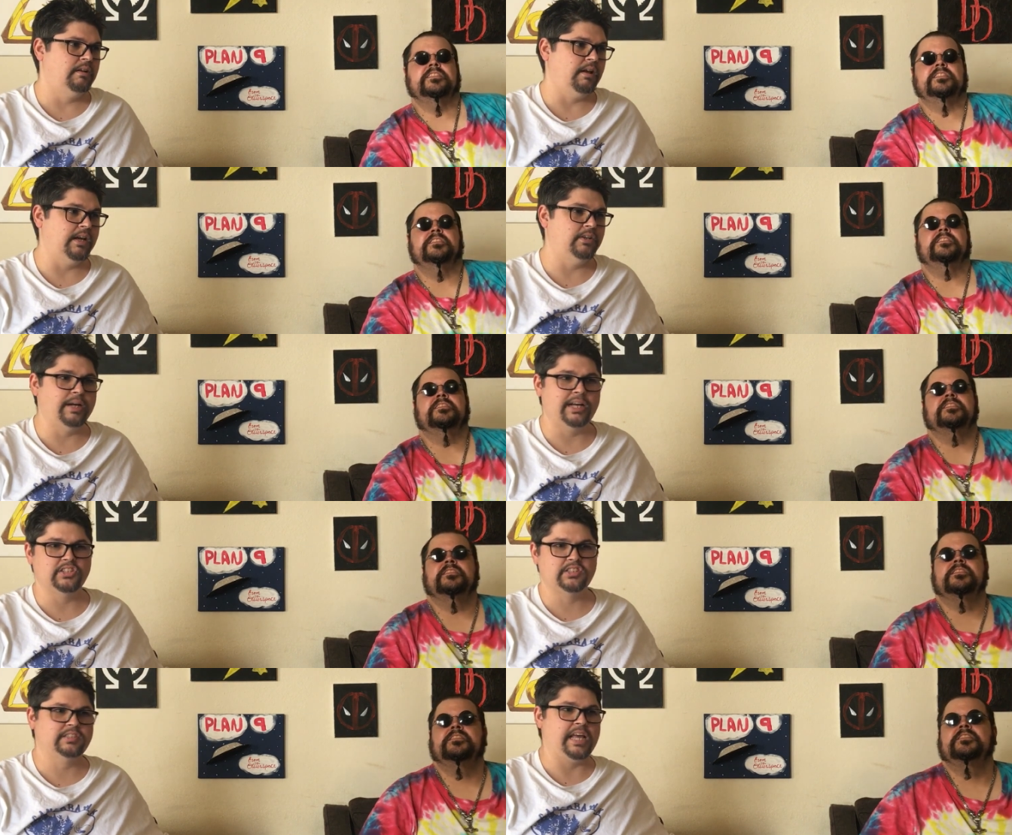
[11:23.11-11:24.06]
Speaker 1: I knew how to
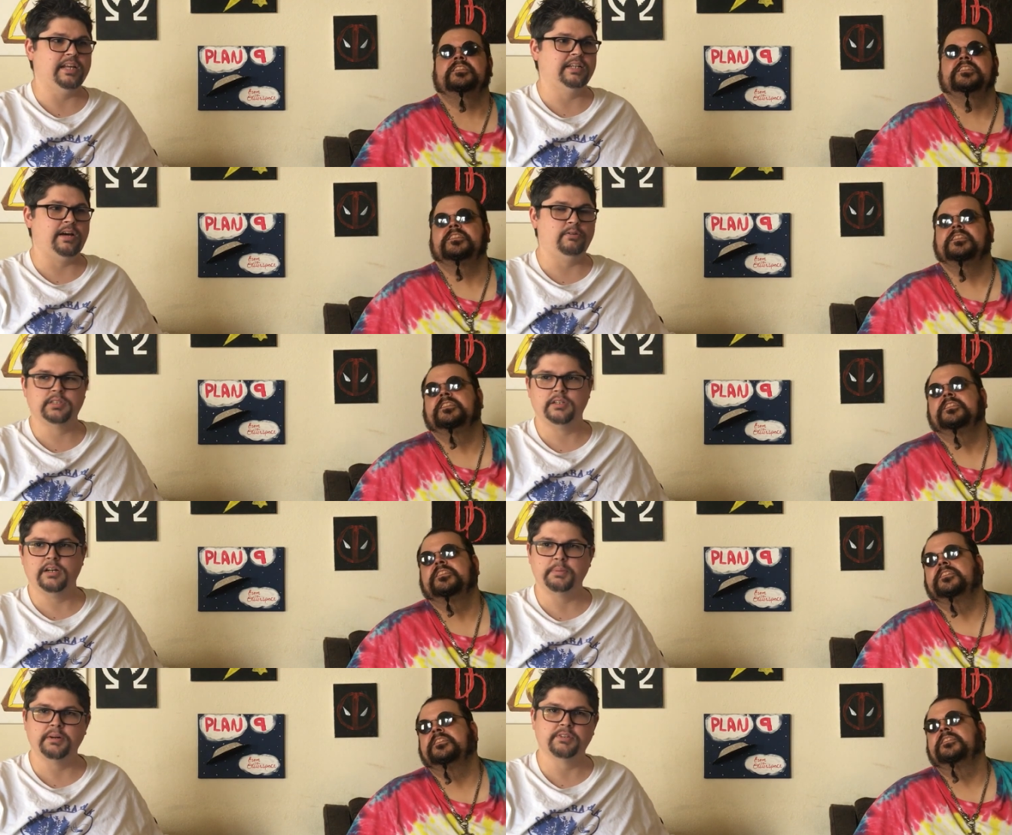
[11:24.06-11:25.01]
stand out
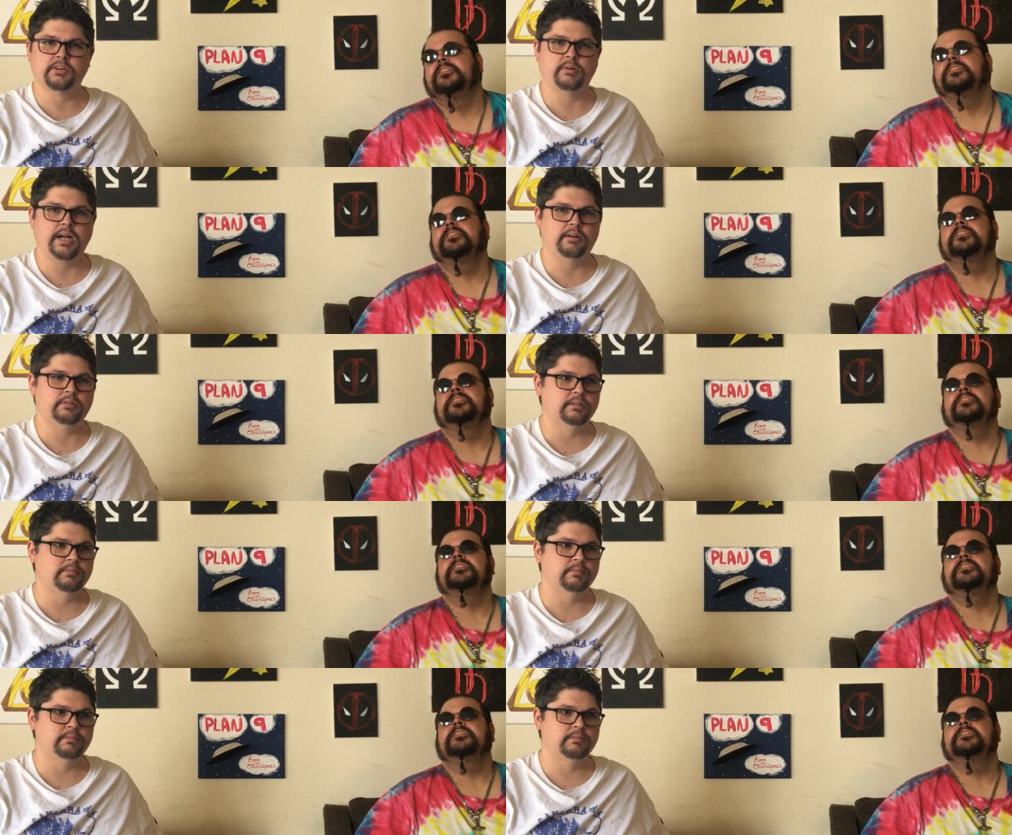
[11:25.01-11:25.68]
above the crowd.